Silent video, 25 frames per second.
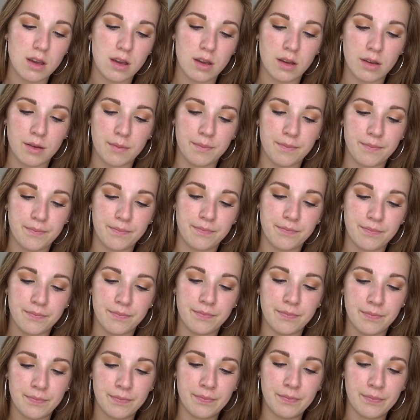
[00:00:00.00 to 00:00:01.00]
I
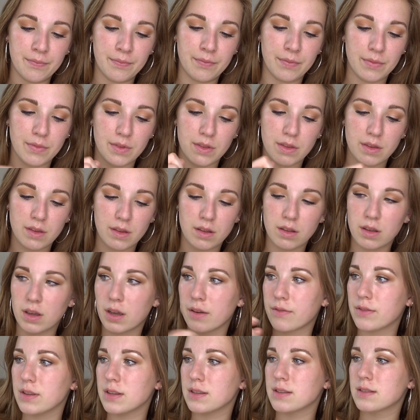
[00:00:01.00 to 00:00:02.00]

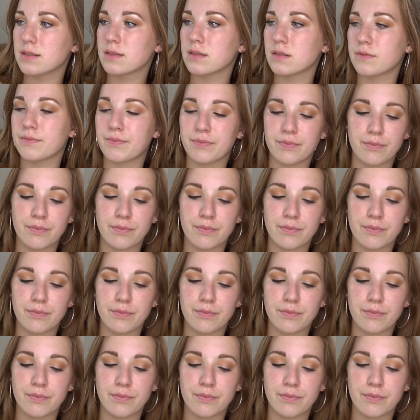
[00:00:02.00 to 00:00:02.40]
have this